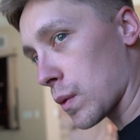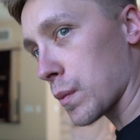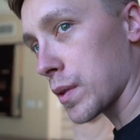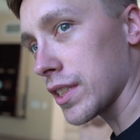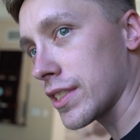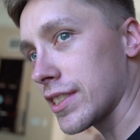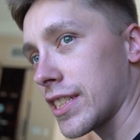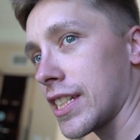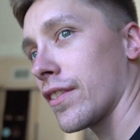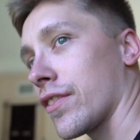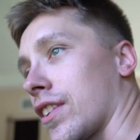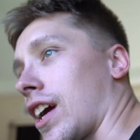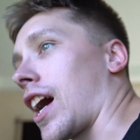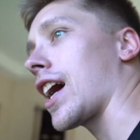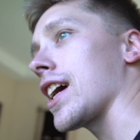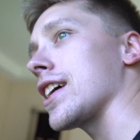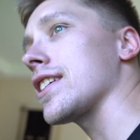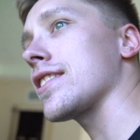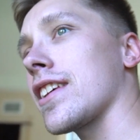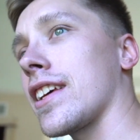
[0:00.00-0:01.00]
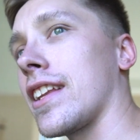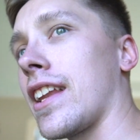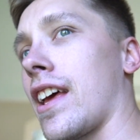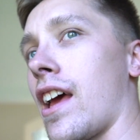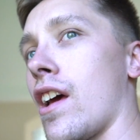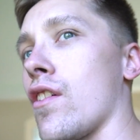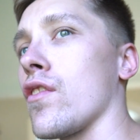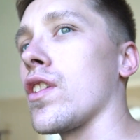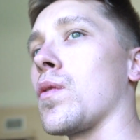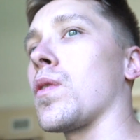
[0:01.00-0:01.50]
we will see if Qias and
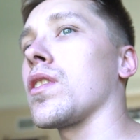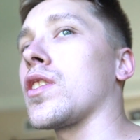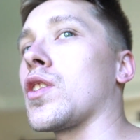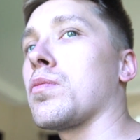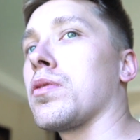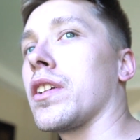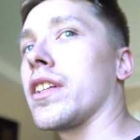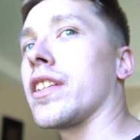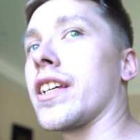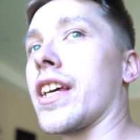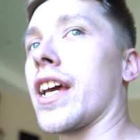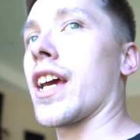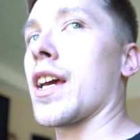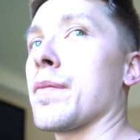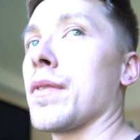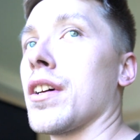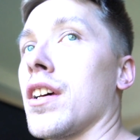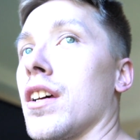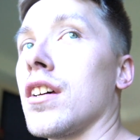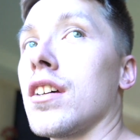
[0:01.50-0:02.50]
Ari want to play the game.